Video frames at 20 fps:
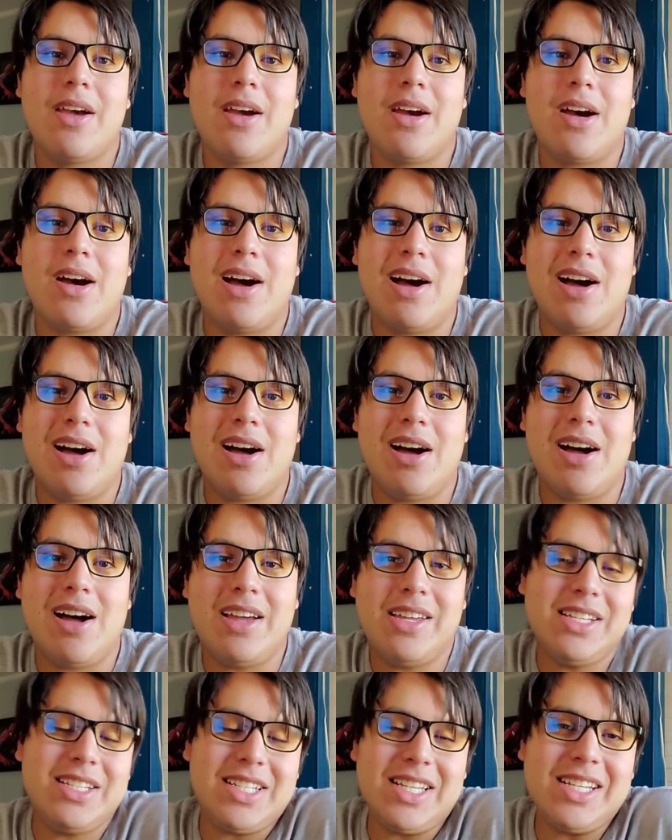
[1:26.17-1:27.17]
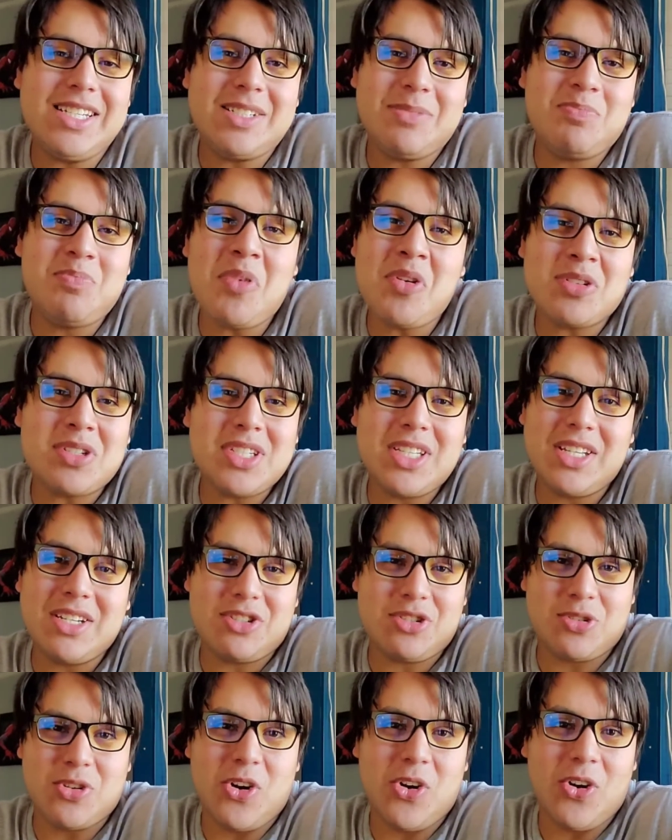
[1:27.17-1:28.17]
it's mostly a
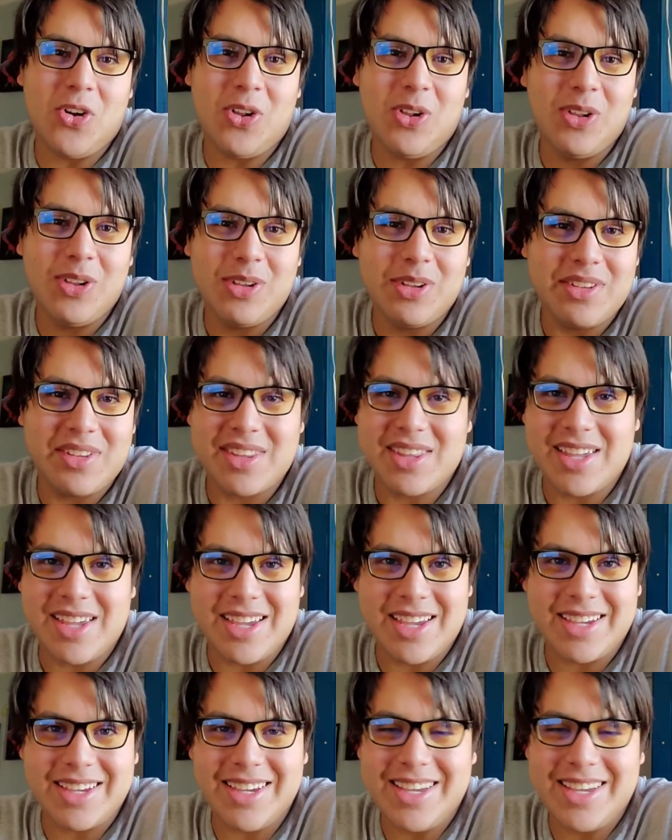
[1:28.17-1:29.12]
troll thing.